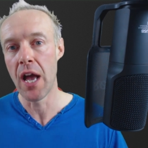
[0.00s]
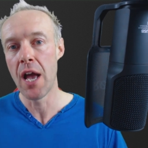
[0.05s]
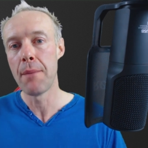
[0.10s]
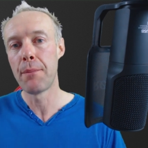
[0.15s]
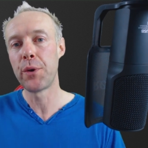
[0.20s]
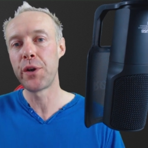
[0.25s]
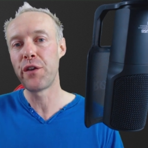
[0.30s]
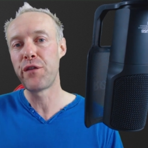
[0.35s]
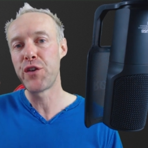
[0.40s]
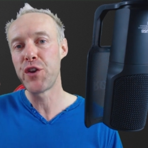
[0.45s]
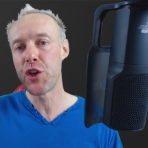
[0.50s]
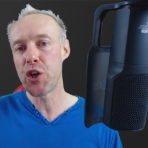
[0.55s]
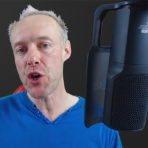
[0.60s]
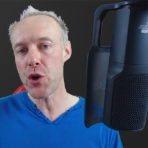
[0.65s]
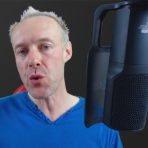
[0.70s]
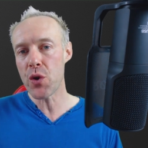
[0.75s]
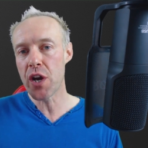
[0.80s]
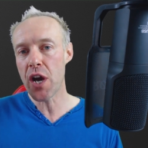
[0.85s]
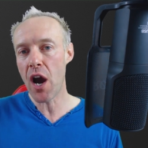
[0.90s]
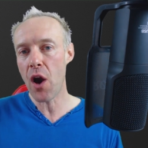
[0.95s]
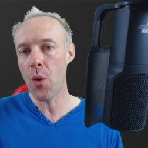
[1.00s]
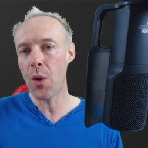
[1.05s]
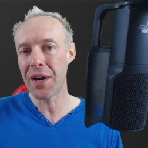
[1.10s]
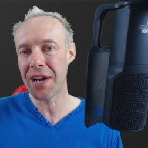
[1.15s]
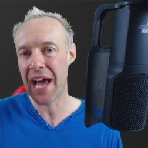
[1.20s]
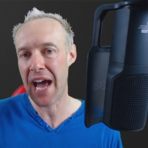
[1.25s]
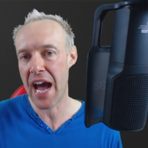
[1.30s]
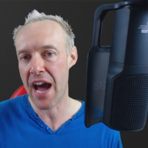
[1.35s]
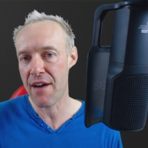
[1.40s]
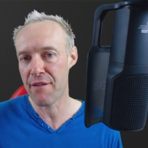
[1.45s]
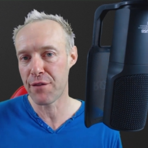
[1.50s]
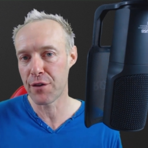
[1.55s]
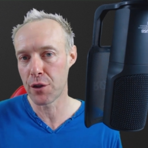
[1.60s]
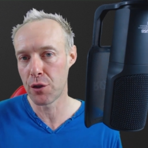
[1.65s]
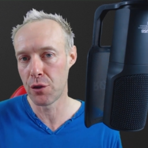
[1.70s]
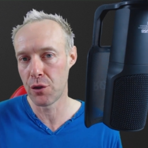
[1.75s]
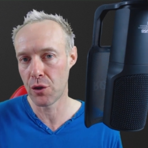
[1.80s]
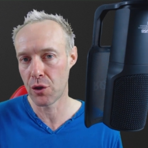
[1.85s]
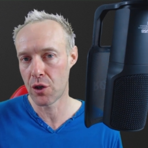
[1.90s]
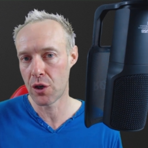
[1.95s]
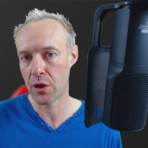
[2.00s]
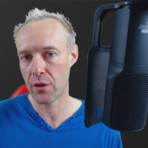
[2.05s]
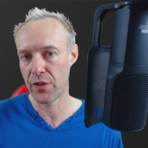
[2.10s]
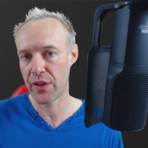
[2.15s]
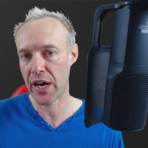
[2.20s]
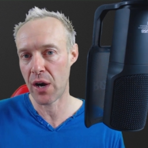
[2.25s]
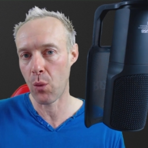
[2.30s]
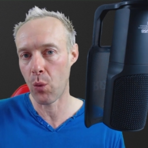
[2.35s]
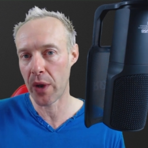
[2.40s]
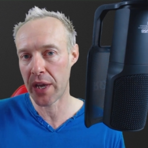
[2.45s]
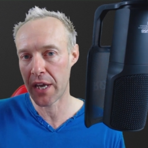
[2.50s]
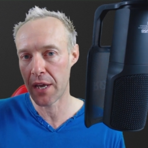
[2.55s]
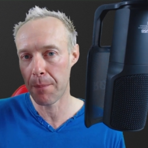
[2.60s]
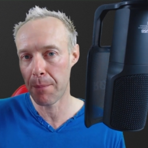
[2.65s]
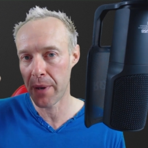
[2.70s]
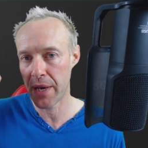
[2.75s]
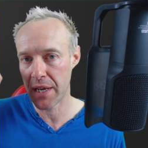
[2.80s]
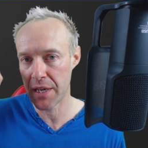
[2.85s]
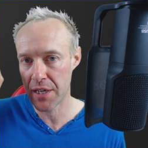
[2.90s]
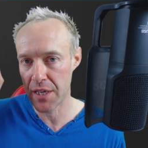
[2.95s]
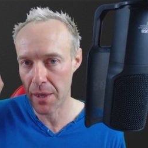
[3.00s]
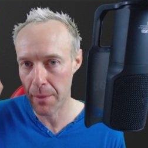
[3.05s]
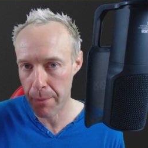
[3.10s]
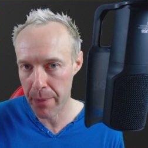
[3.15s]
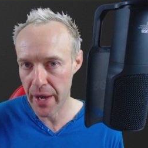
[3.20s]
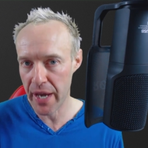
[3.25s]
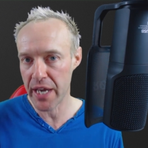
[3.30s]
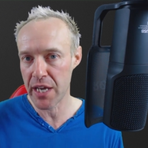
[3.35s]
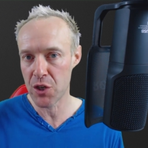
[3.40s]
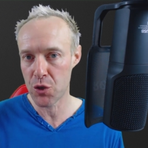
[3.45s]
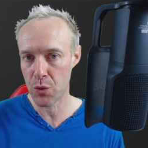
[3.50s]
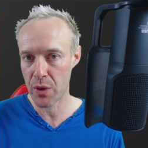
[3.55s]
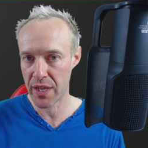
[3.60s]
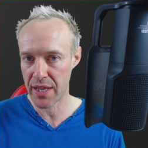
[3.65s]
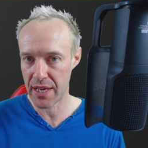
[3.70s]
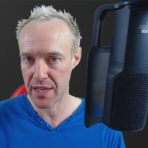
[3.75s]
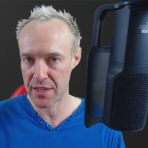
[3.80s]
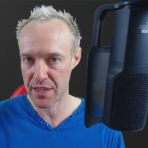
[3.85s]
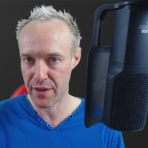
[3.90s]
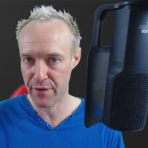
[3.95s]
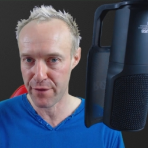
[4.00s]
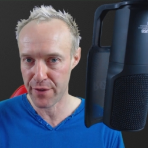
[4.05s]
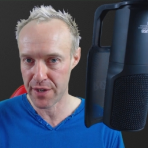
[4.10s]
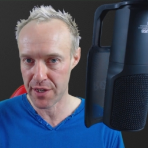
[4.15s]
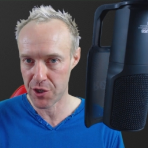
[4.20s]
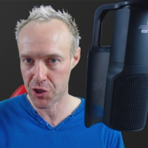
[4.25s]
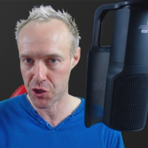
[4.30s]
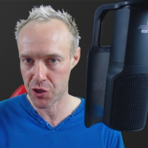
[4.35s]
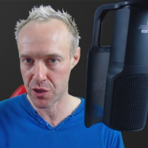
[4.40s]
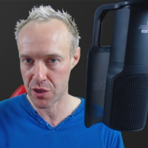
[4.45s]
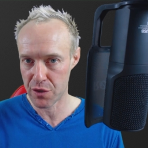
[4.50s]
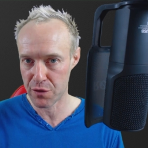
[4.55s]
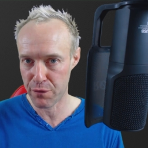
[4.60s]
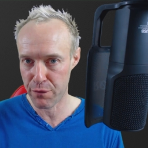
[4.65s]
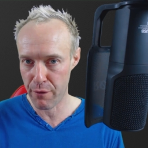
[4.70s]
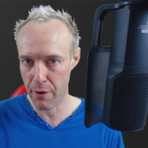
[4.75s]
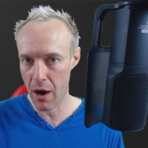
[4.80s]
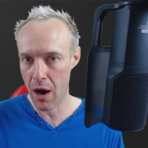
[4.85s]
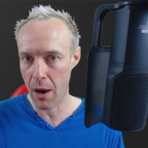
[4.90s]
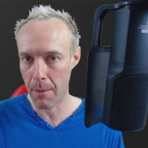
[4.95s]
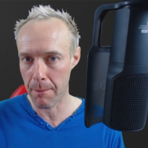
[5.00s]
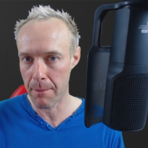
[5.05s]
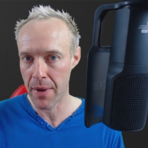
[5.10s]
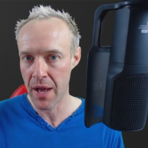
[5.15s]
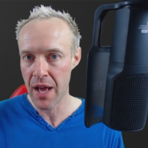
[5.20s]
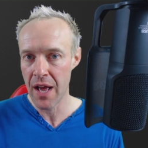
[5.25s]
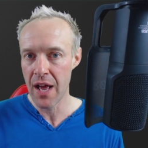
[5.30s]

But if you go and have a look on that Wikipedia page where that definition is from,